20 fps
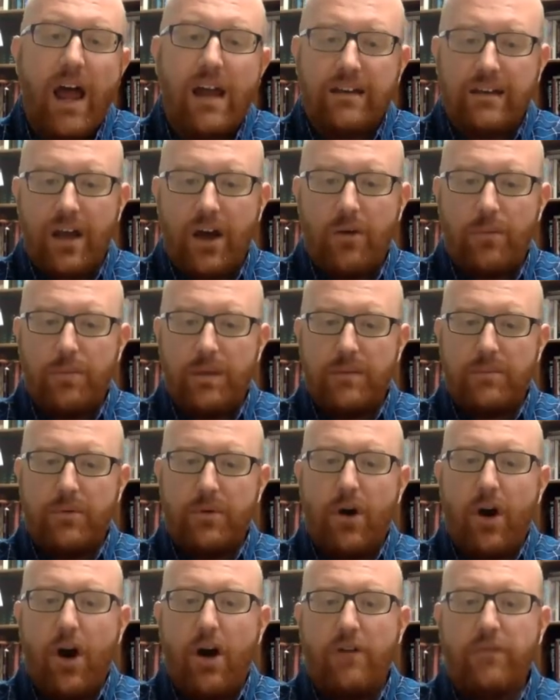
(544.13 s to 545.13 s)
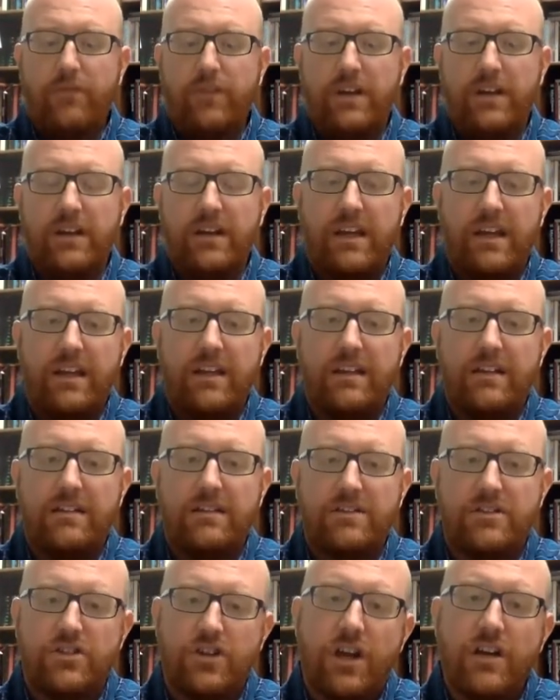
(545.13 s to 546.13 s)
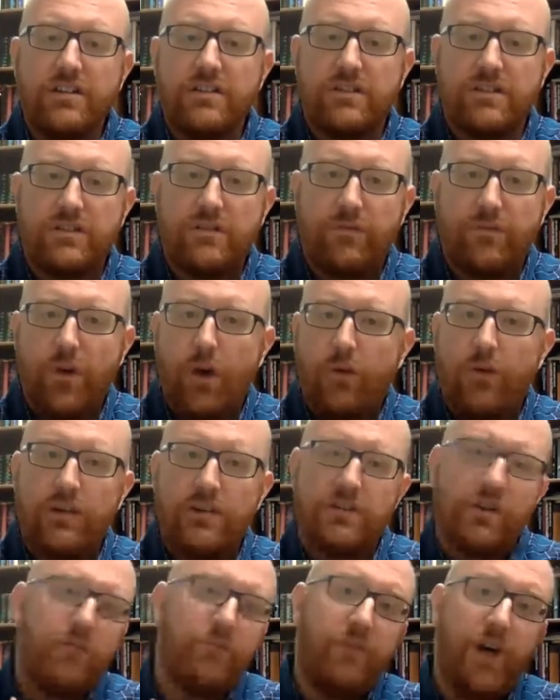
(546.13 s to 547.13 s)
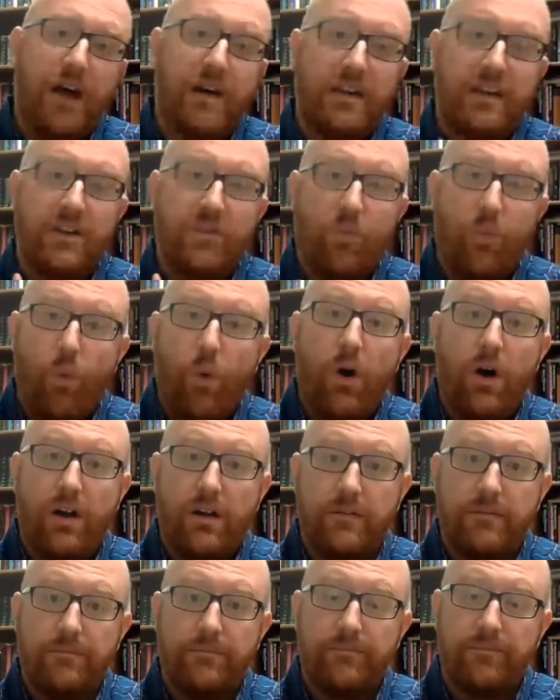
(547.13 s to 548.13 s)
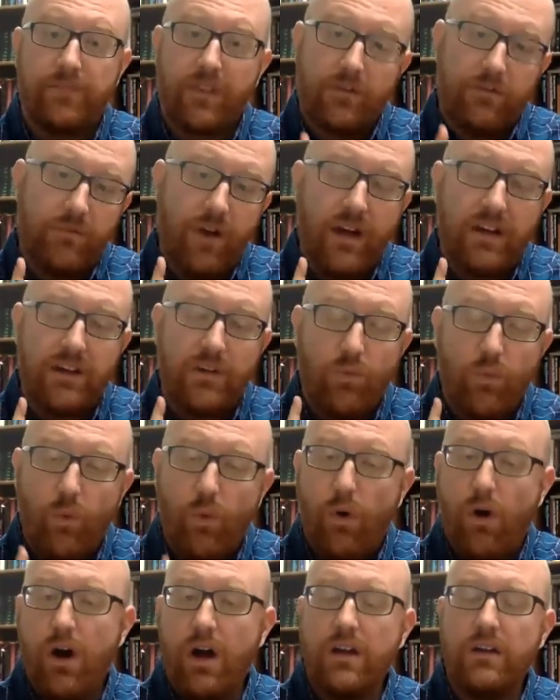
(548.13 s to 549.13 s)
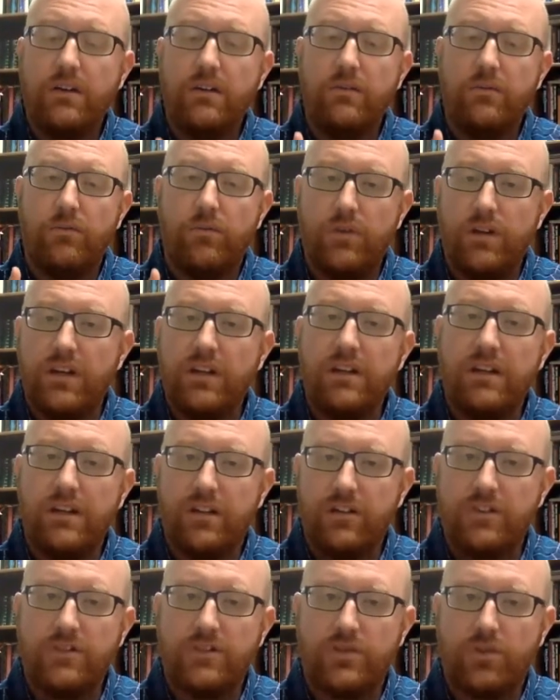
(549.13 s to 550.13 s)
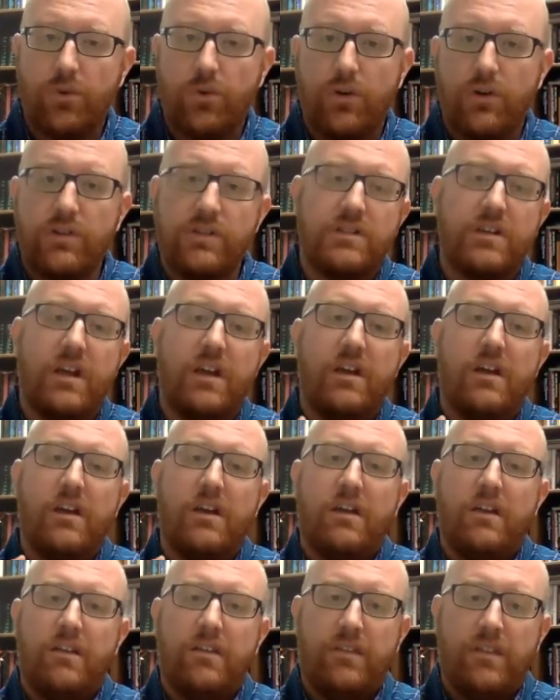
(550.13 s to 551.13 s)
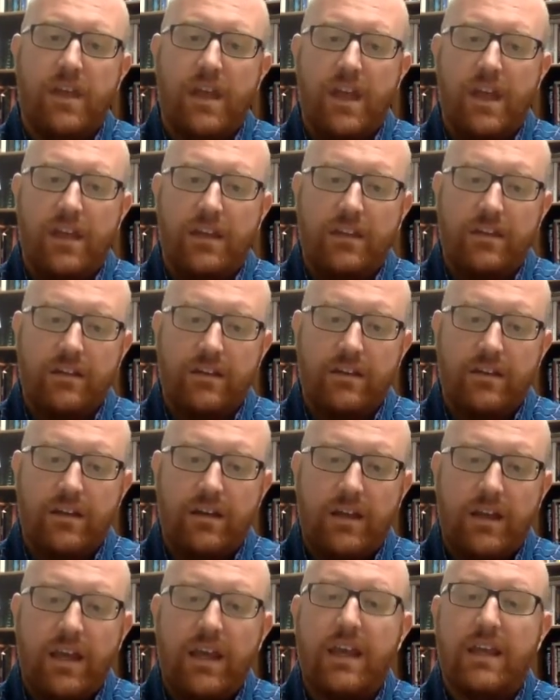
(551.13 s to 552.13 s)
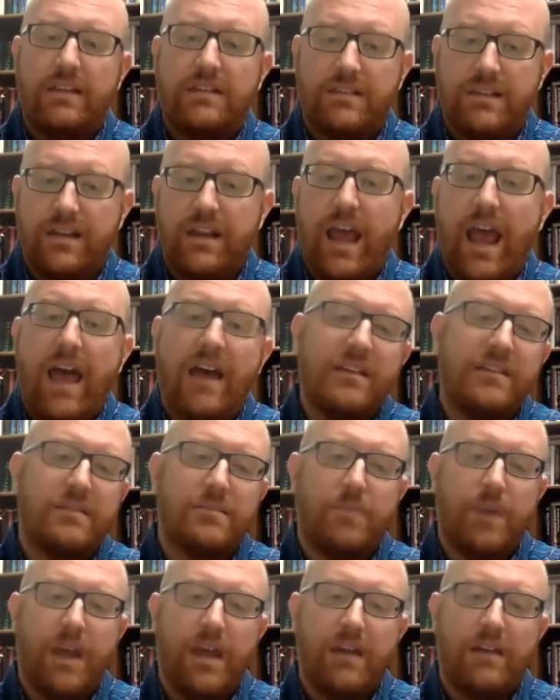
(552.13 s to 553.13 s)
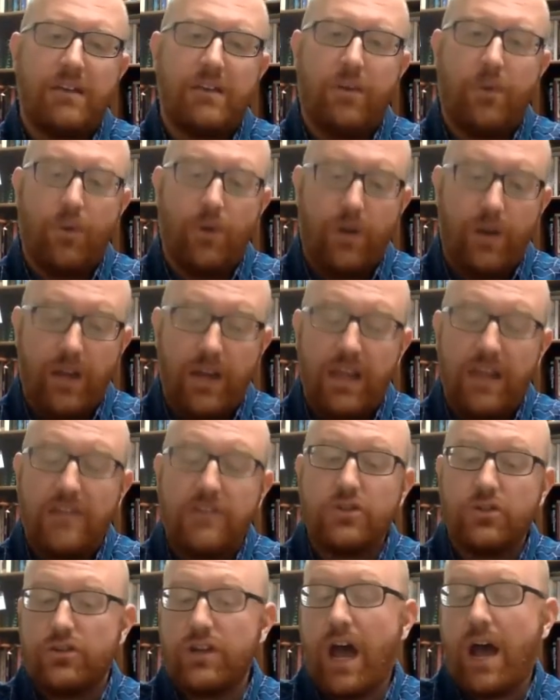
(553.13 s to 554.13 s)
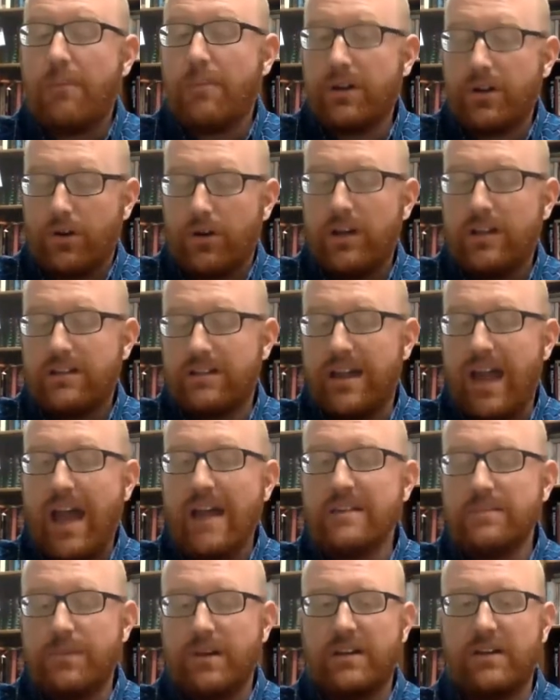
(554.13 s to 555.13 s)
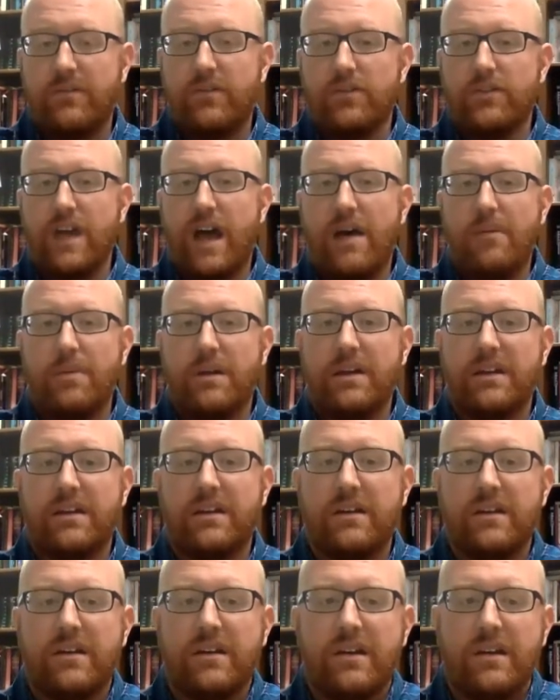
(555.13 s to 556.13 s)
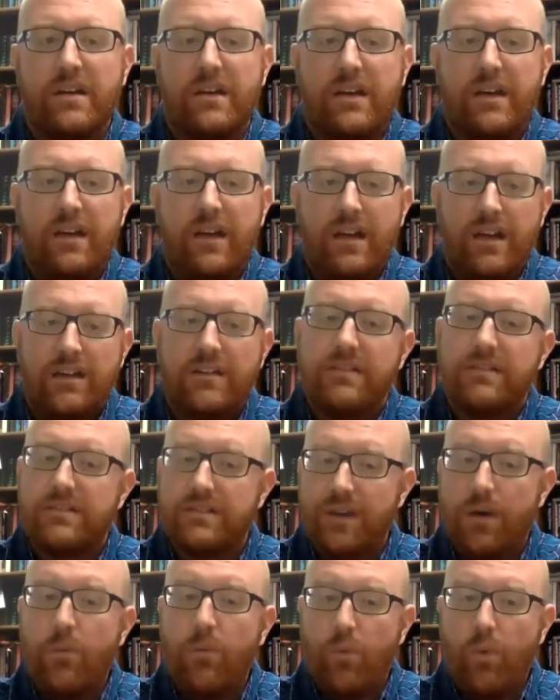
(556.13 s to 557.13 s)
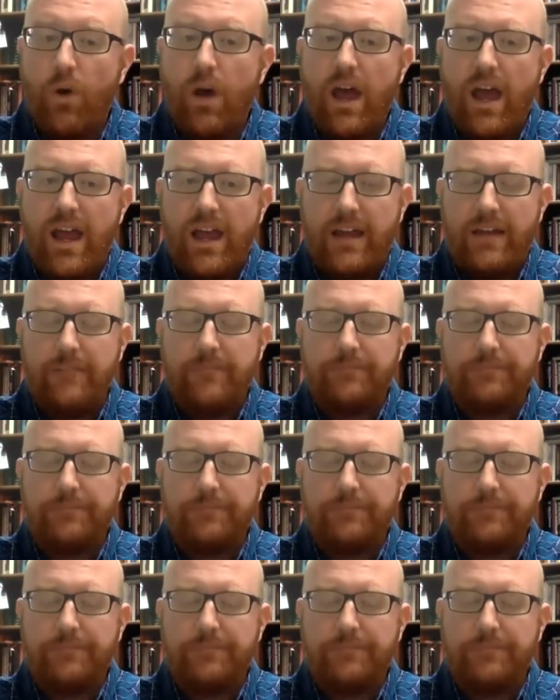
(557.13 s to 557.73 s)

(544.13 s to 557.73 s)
tell people often is just focus on finding one really good source that hits an aspect or hits your topic or hits an aspect of your topic in some way